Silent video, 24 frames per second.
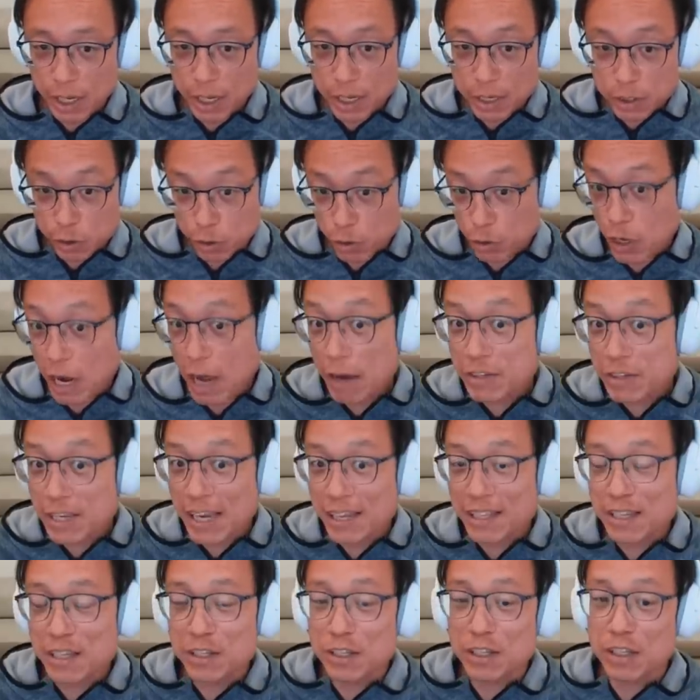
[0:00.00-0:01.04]
So you now
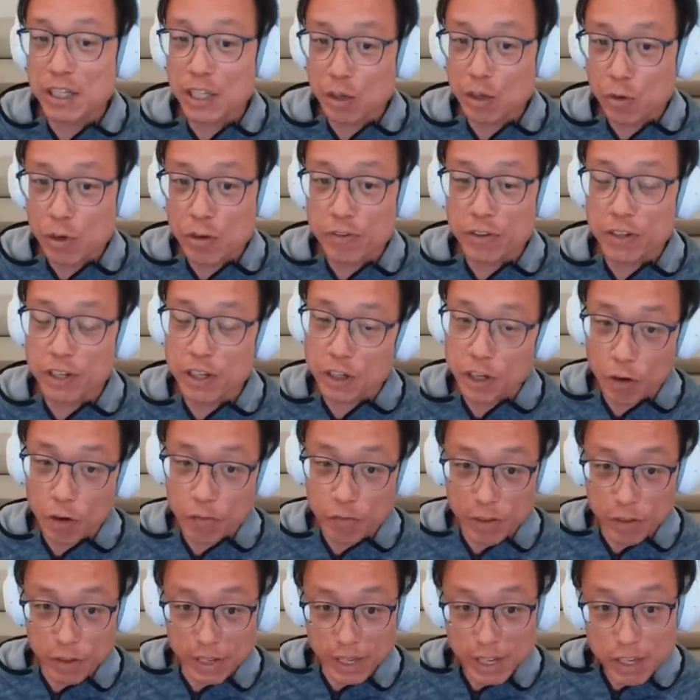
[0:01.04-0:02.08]
take this in the equivalent of
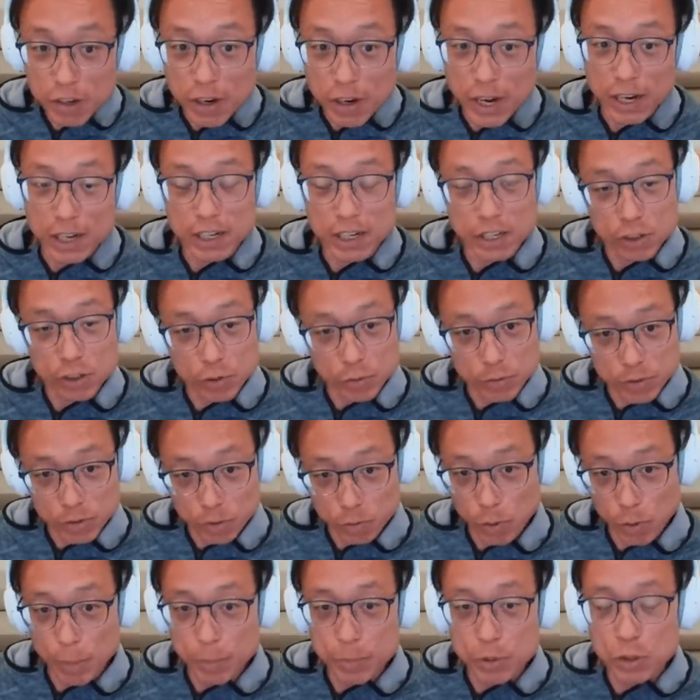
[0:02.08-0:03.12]
the internet in terms of
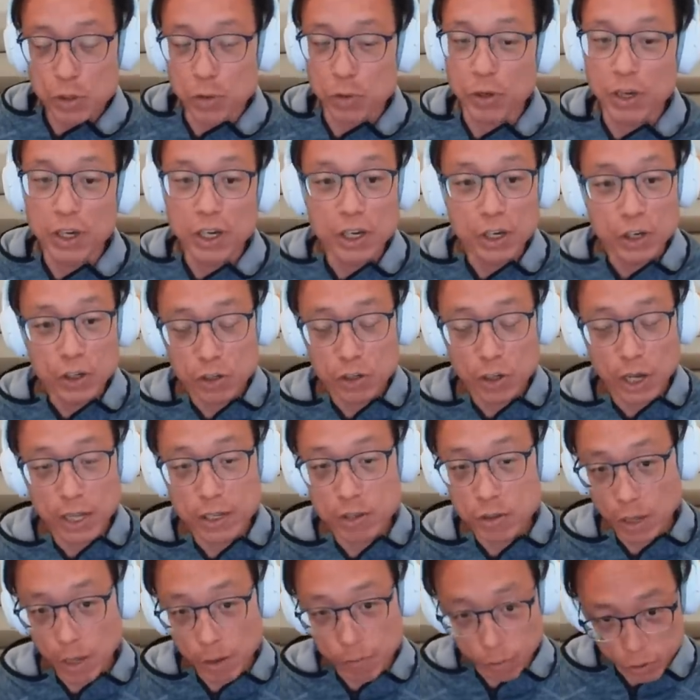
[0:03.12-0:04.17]
Web 2
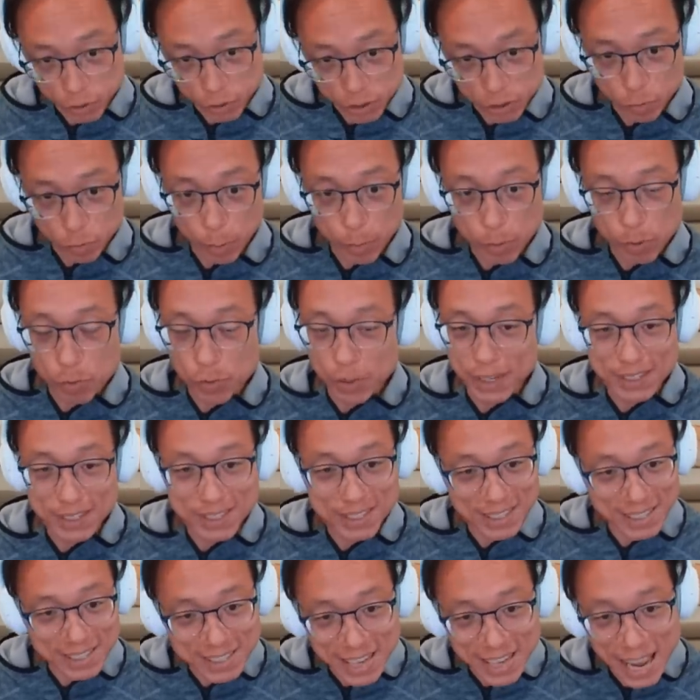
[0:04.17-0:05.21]
and versus Web 3. It's
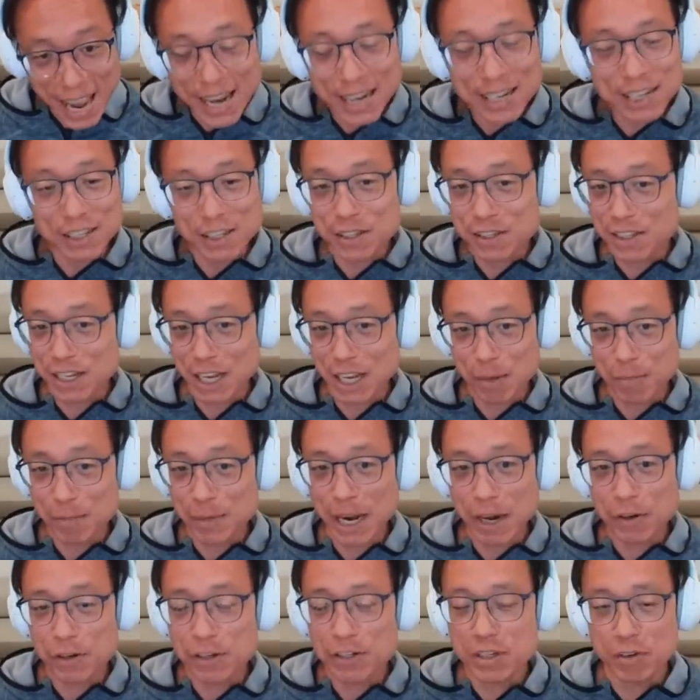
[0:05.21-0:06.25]
exactly the same
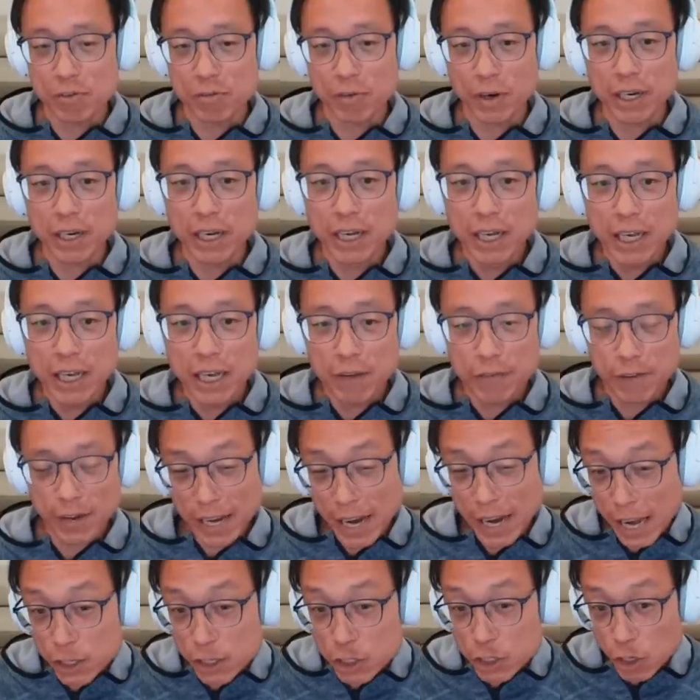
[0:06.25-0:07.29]
narrative, right? If I
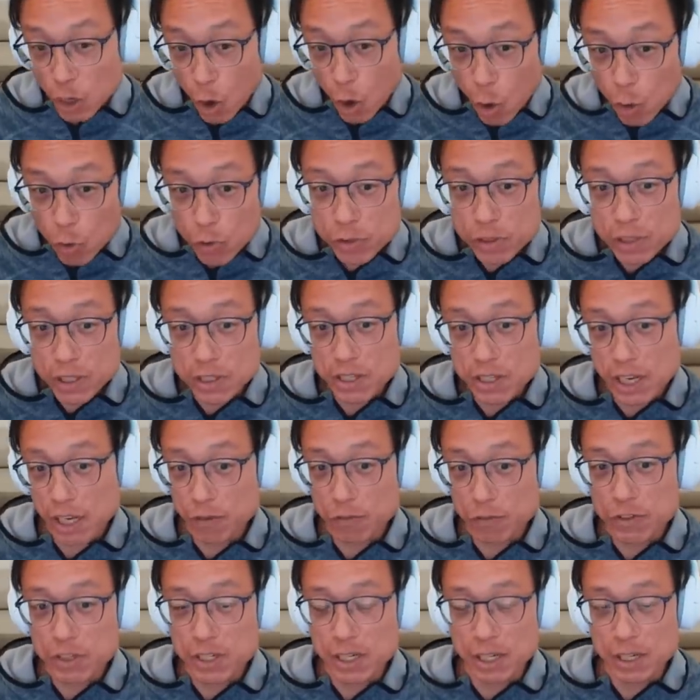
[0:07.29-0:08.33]
can actually own these
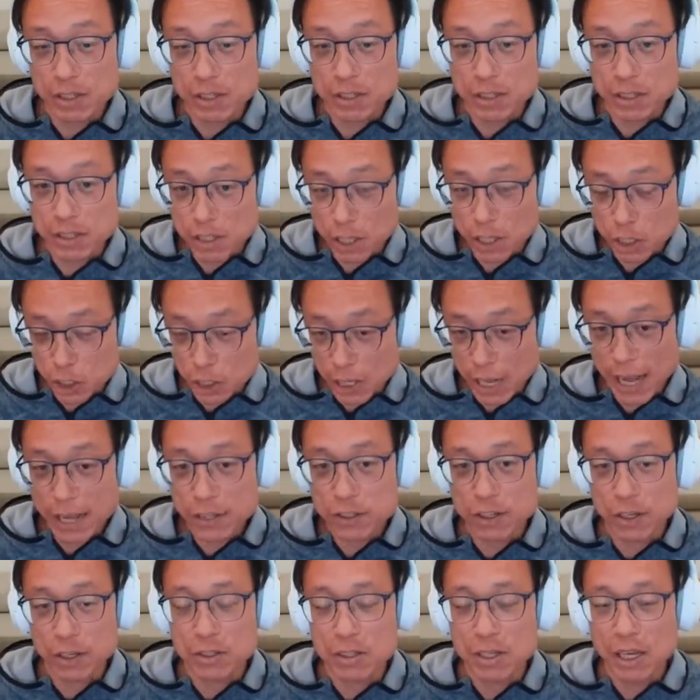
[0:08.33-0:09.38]
NFTs, these digital
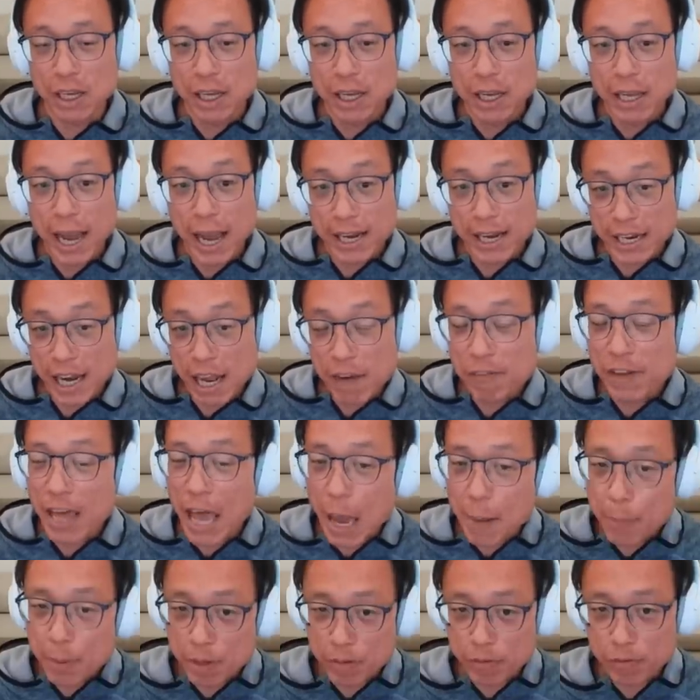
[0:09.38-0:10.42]
assets, I can have
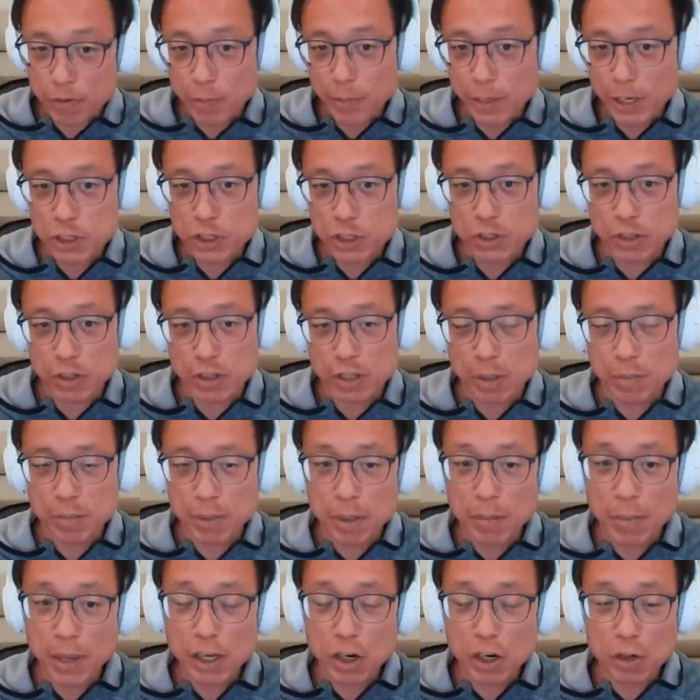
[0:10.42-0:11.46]
capital formation on them. They
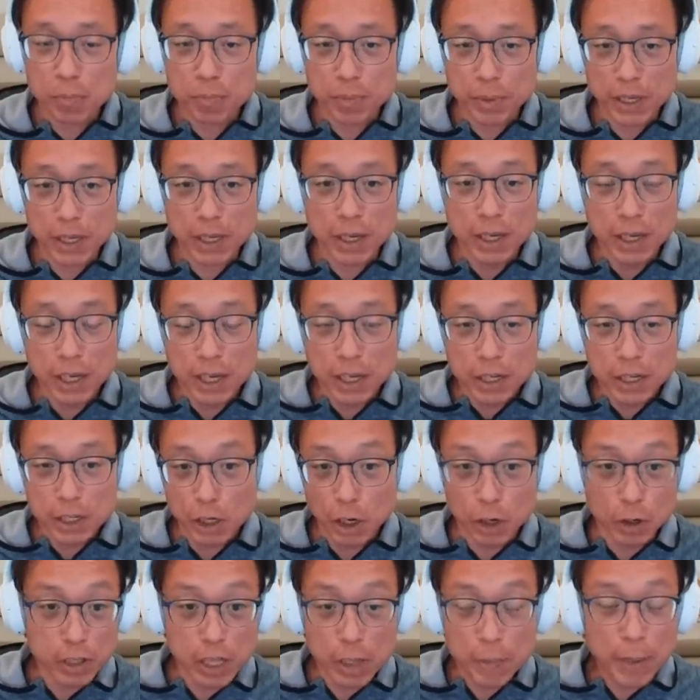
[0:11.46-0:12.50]
may not be, you
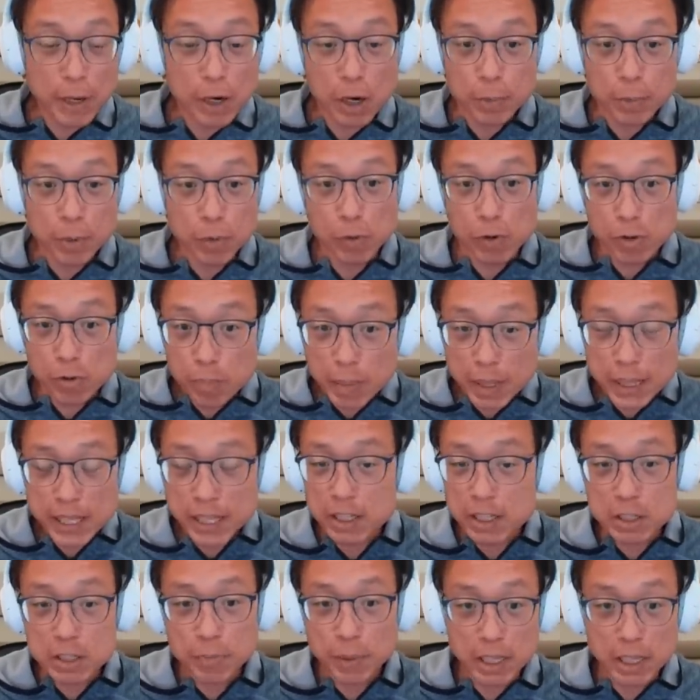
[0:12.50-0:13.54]
know, they may not be worth
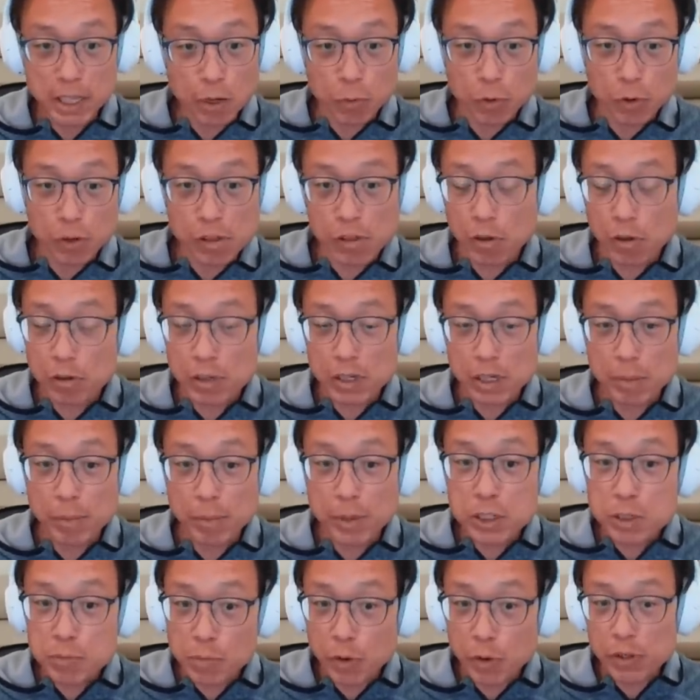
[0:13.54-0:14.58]
millions, but they're worth certainly
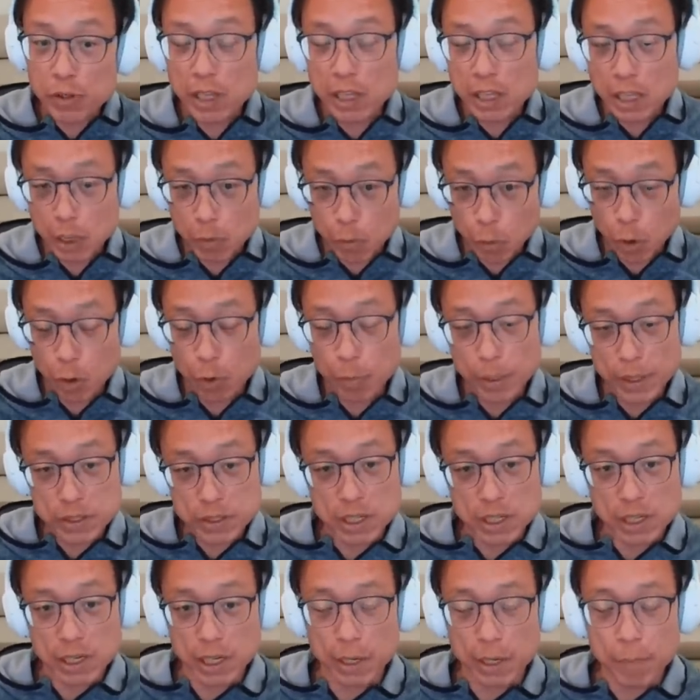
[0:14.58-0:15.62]
much more than they were
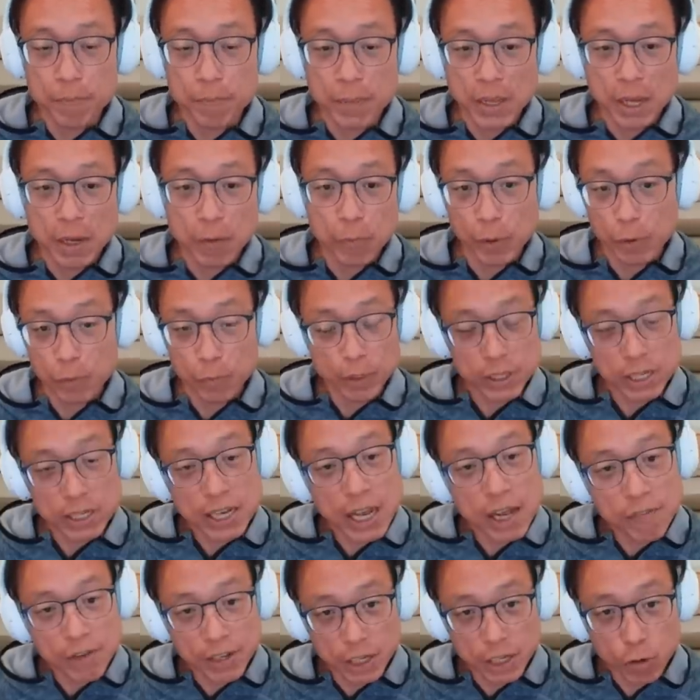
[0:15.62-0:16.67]
basically when we didn't
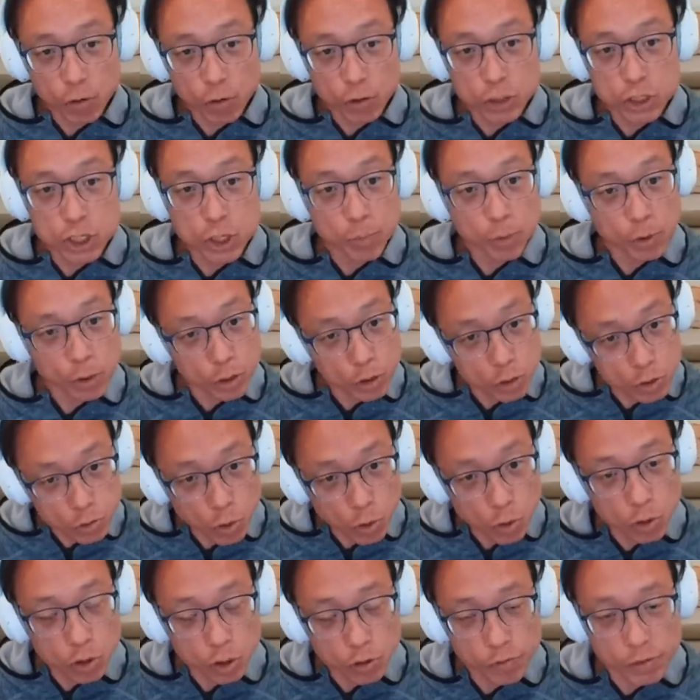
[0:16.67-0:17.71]
have any ownership or
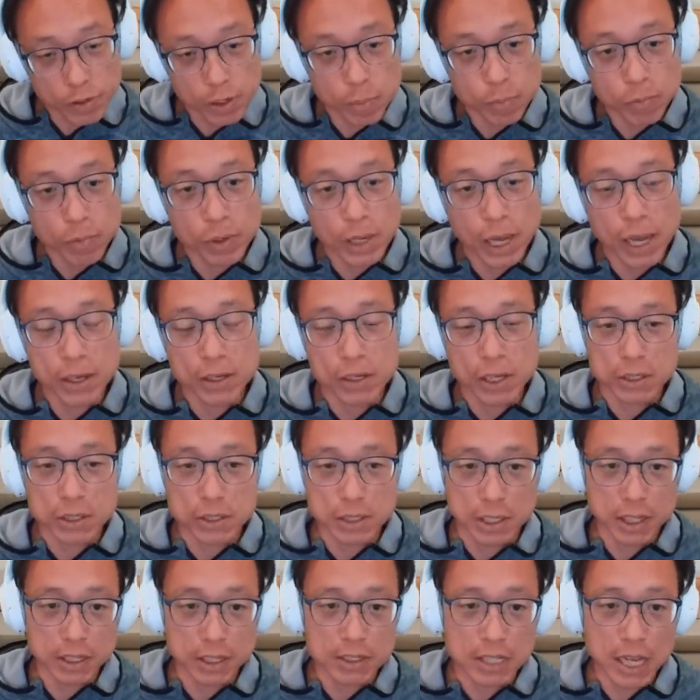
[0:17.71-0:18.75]
control over them, as, as
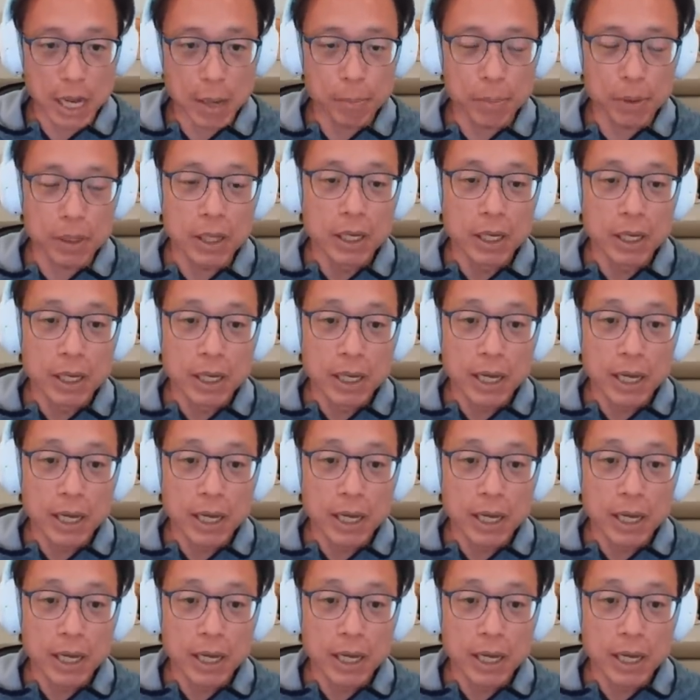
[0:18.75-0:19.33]
an example.